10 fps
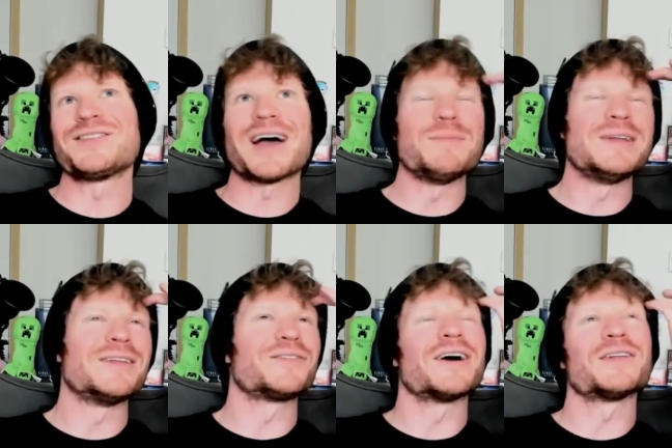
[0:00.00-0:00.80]
I mean,
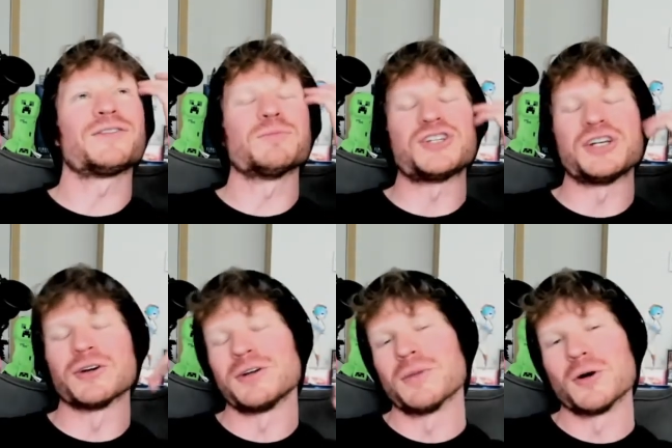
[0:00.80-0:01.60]
it's got some
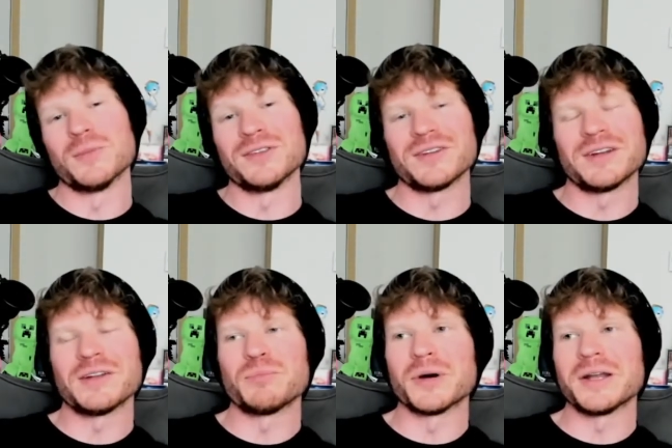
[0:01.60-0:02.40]
cheery moments in it,
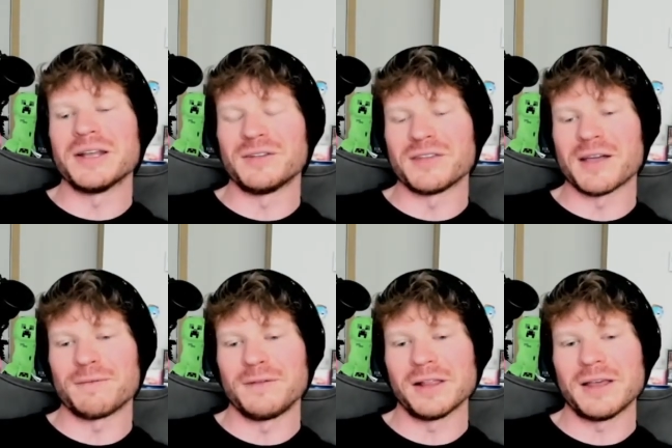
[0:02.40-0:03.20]
but it's
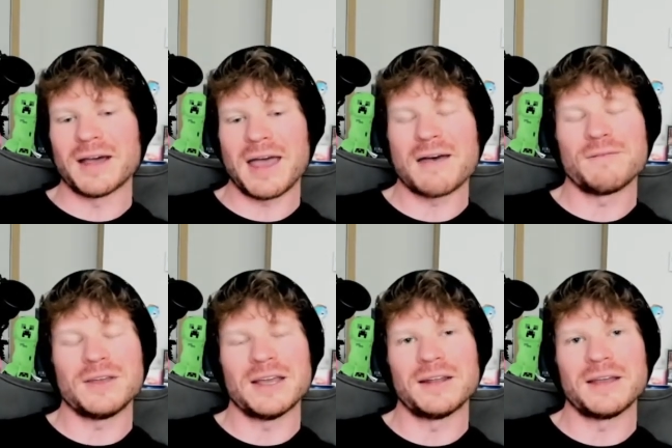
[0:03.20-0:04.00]
definitely a
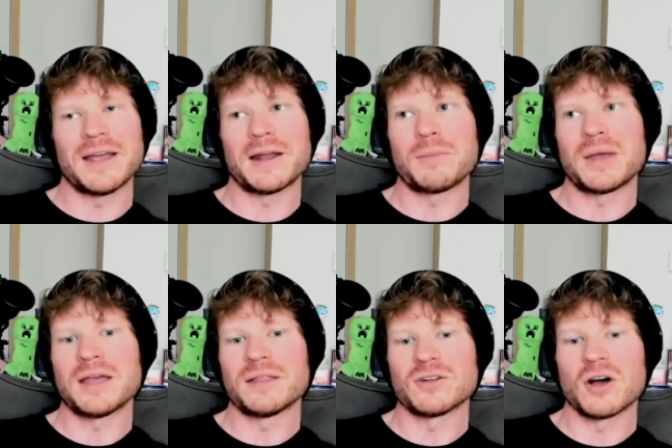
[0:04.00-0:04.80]
heavy-hitting
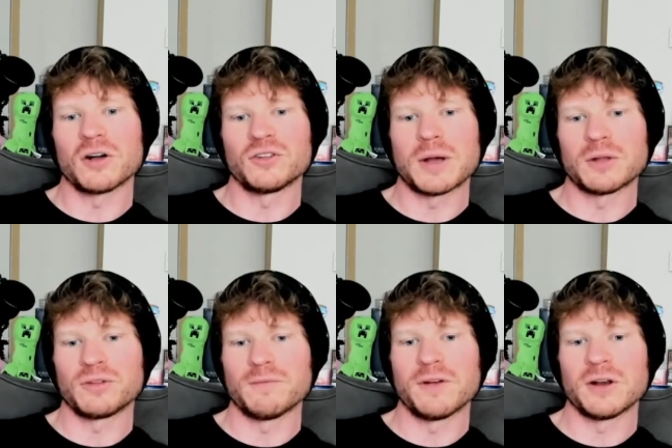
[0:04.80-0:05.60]
anime that talks about
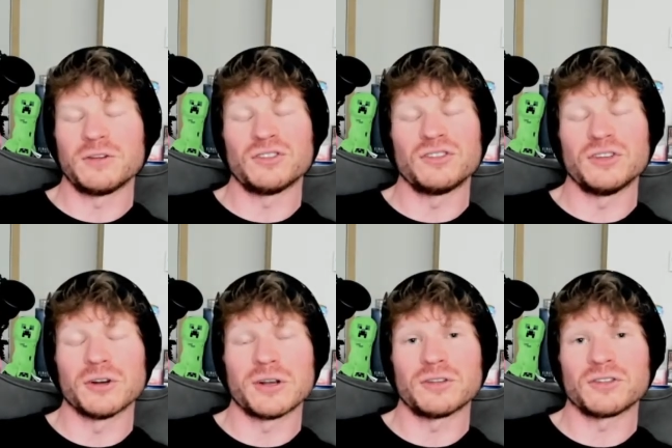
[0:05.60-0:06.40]
some very
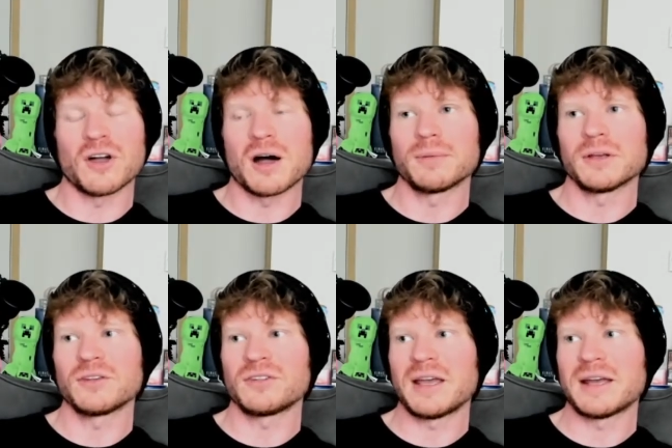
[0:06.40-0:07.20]
serious topics.